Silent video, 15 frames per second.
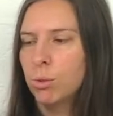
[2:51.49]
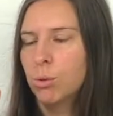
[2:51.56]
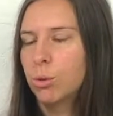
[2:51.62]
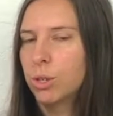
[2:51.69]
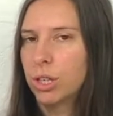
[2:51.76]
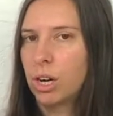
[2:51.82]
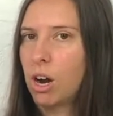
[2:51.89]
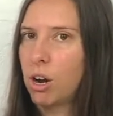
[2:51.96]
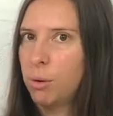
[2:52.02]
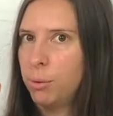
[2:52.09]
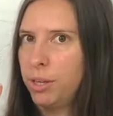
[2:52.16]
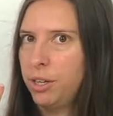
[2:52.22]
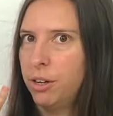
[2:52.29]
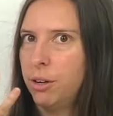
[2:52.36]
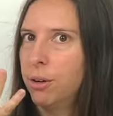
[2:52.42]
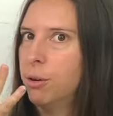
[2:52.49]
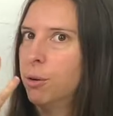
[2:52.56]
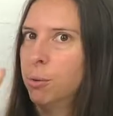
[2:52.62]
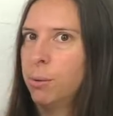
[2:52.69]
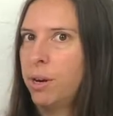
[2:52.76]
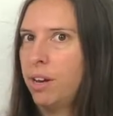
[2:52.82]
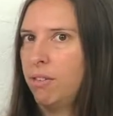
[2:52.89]
or a car window
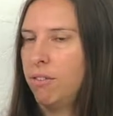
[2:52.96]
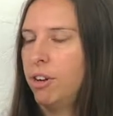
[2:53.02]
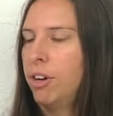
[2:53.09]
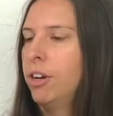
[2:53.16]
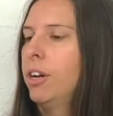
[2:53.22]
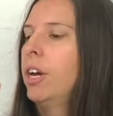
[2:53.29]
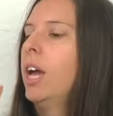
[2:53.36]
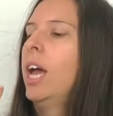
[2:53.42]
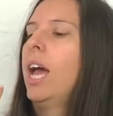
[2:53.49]
or whatever.